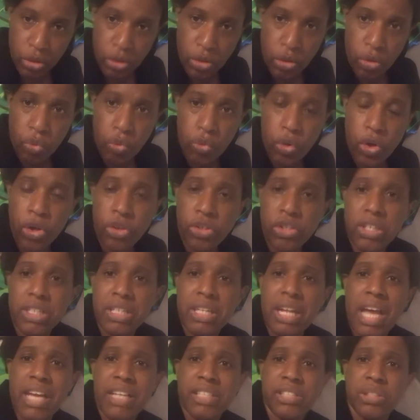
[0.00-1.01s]
We're going to
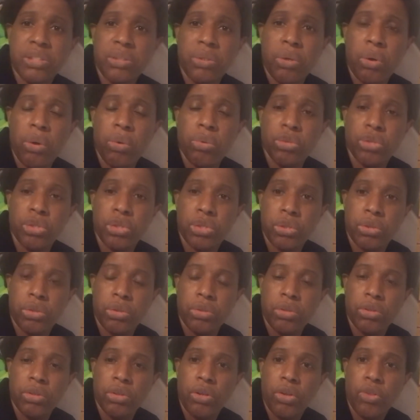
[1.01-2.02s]
next go to
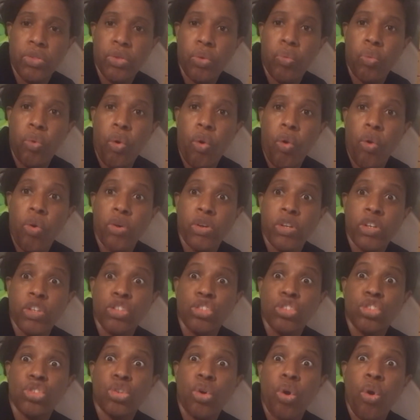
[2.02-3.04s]
the word
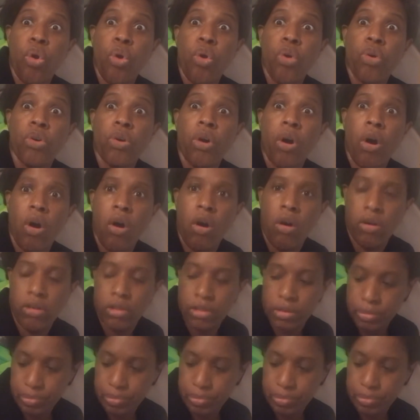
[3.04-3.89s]
turn on.